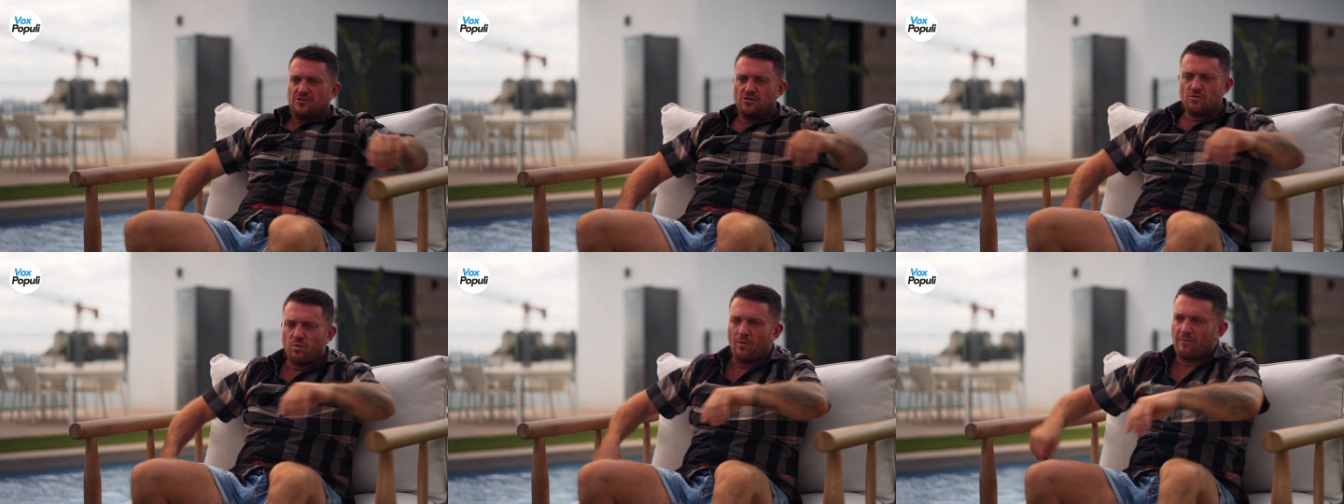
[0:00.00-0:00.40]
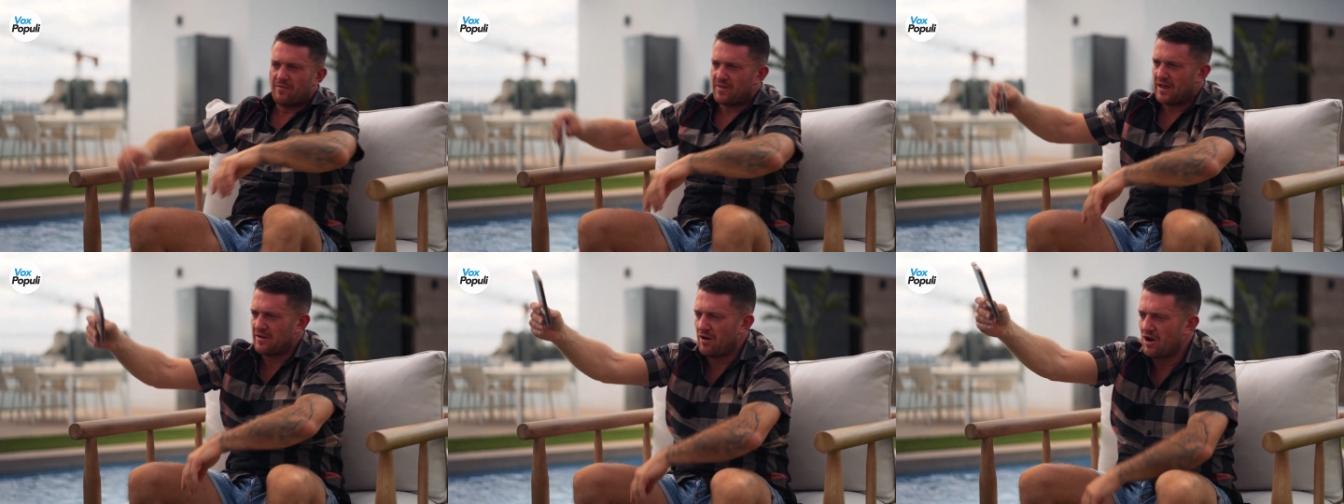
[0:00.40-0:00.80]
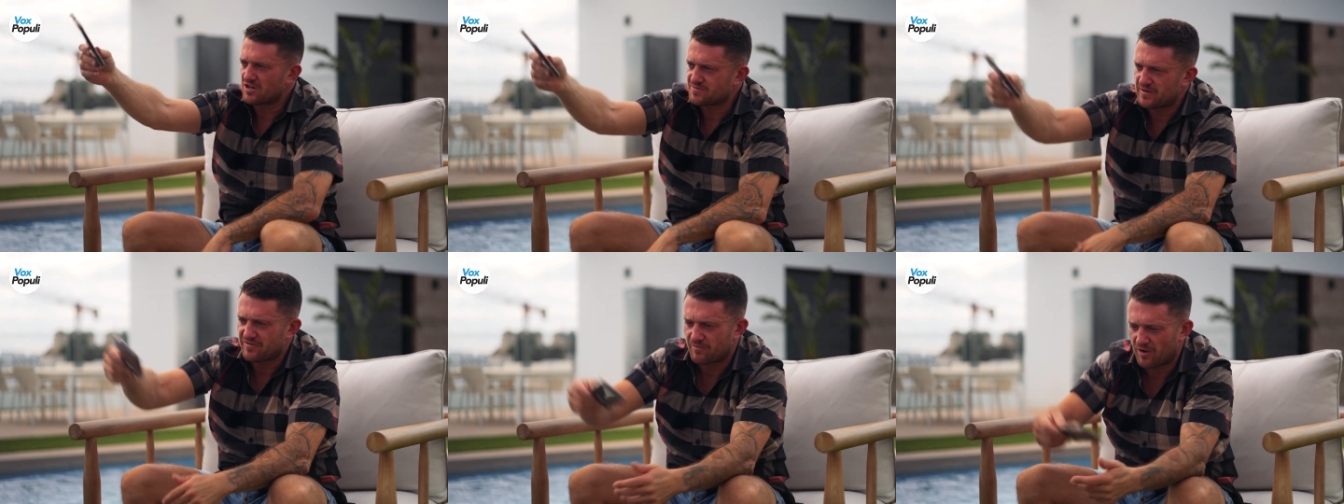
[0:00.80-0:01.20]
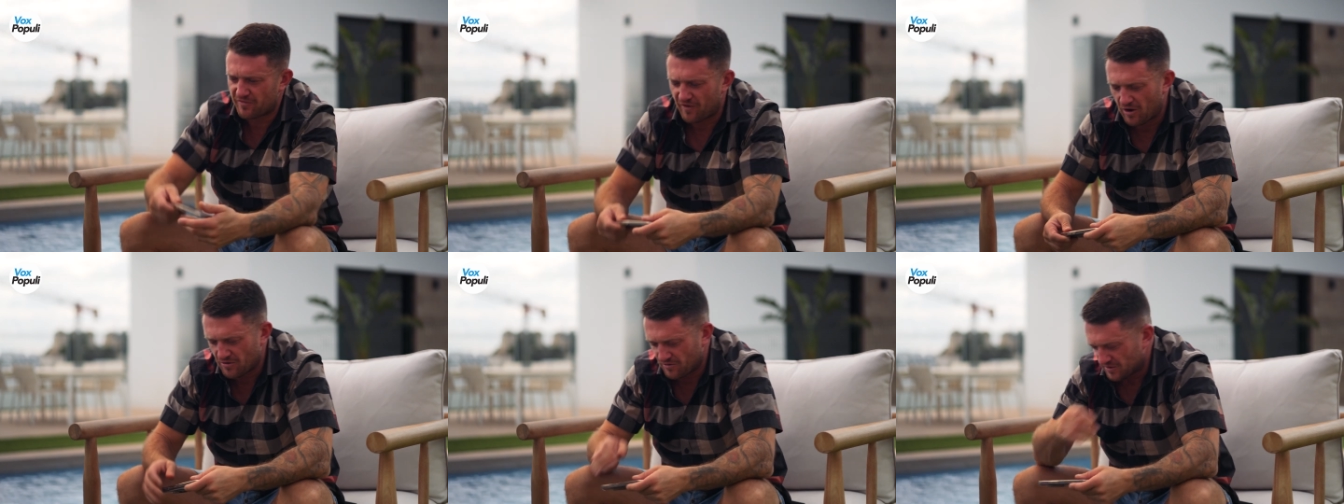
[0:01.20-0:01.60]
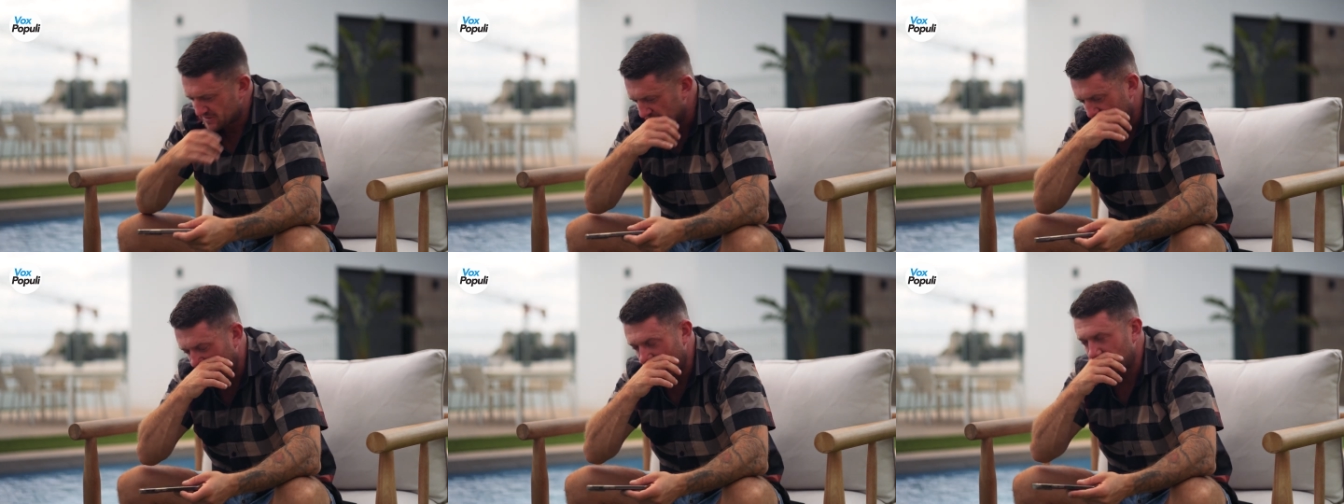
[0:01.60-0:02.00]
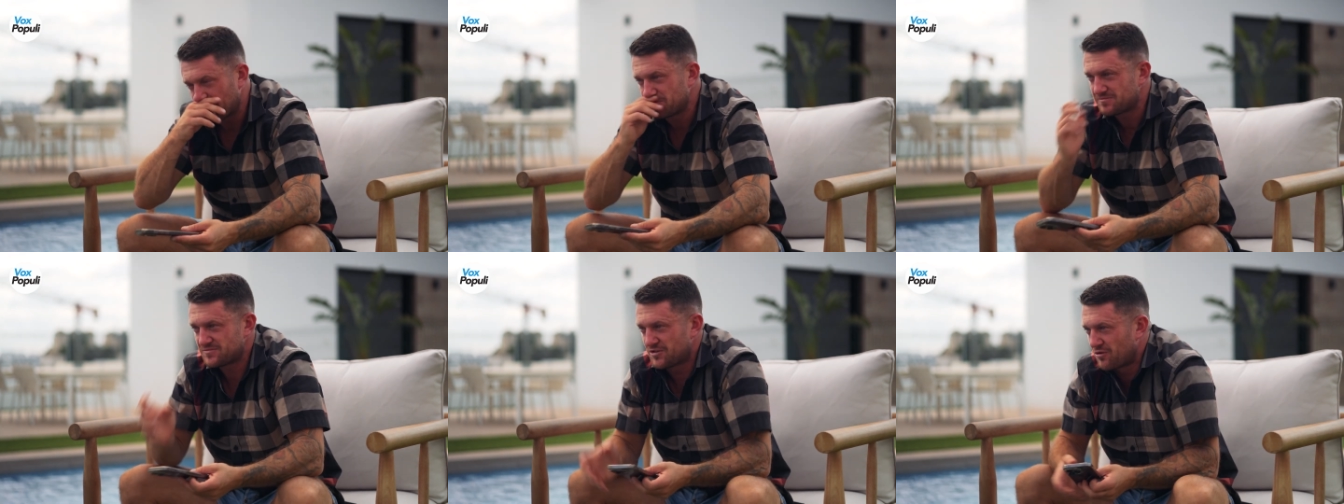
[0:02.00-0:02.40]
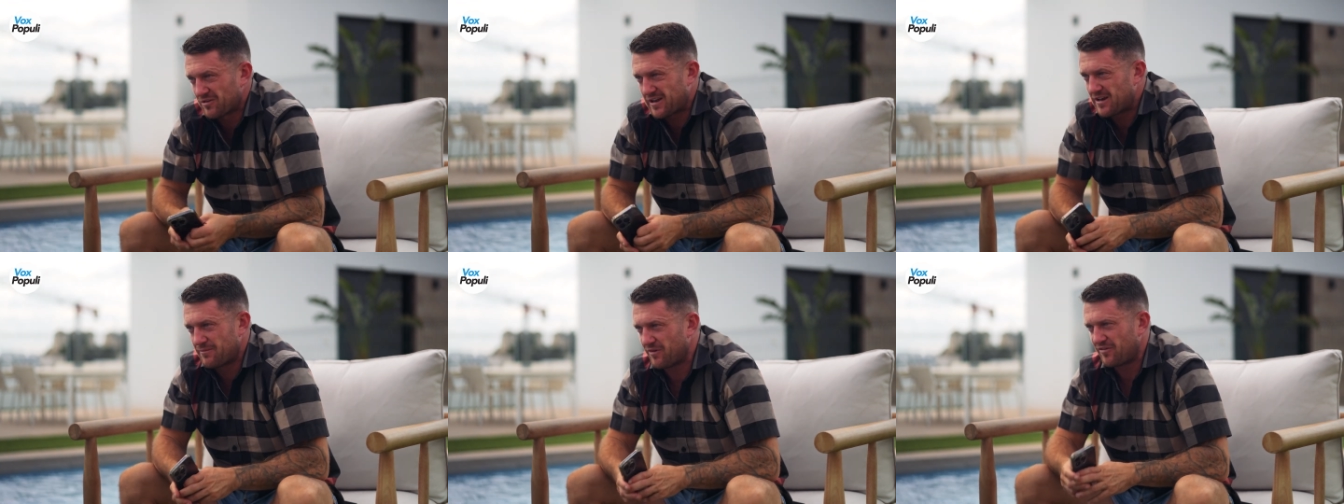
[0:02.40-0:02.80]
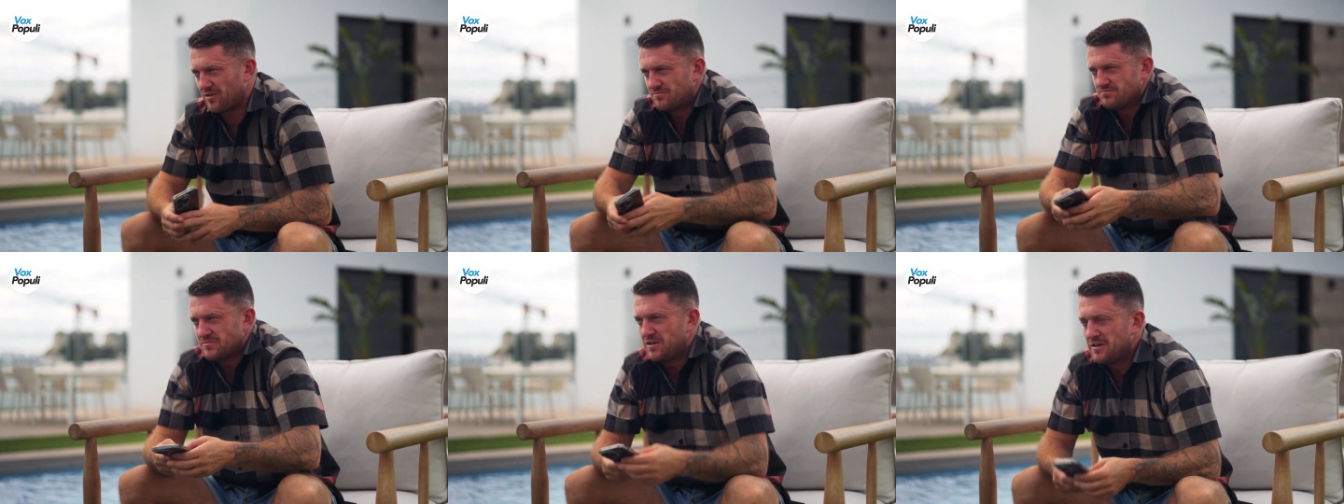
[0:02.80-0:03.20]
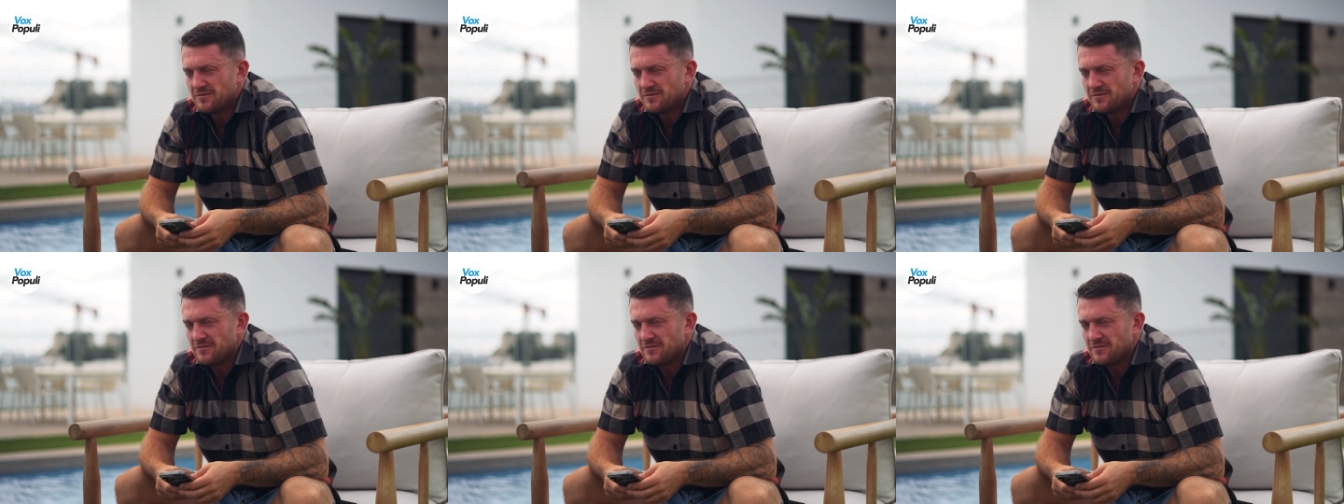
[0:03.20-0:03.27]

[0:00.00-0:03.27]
They asked me for my phone. I said, no, you're not getting my phone.